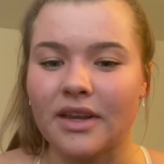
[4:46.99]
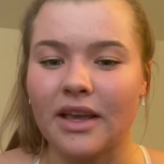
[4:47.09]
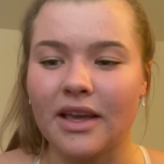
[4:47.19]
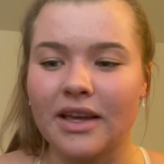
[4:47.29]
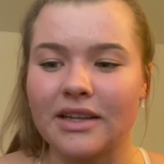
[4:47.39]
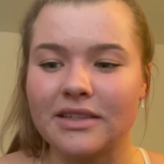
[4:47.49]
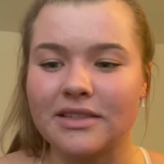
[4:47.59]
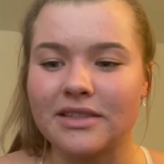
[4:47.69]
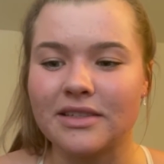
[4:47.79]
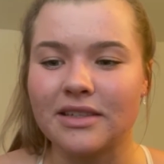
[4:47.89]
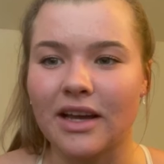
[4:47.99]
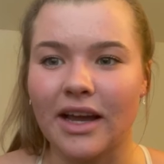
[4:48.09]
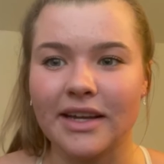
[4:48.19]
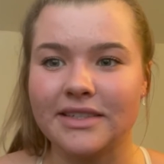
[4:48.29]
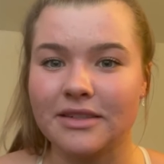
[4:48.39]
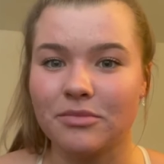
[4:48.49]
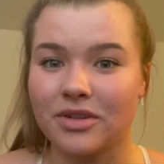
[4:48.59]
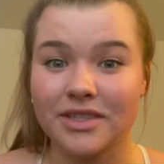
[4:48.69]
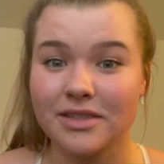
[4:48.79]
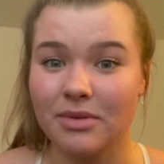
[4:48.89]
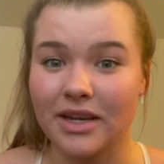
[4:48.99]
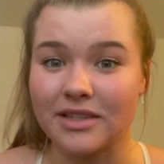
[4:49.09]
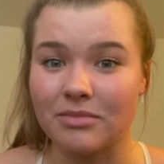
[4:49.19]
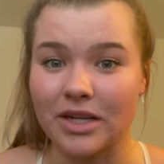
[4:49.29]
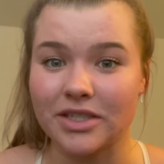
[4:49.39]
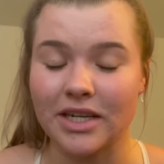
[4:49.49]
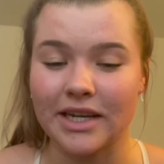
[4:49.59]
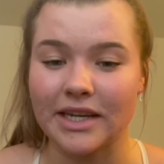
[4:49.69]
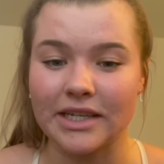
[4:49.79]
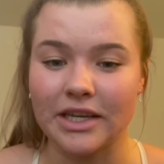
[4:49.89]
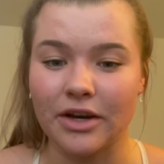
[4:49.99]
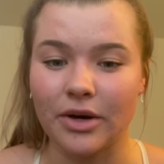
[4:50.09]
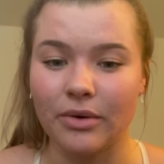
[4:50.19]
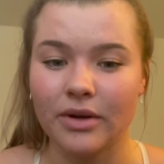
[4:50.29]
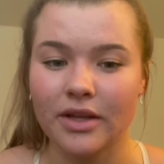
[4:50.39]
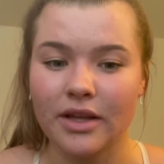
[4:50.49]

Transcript: and I didn't participate as much and I didn't go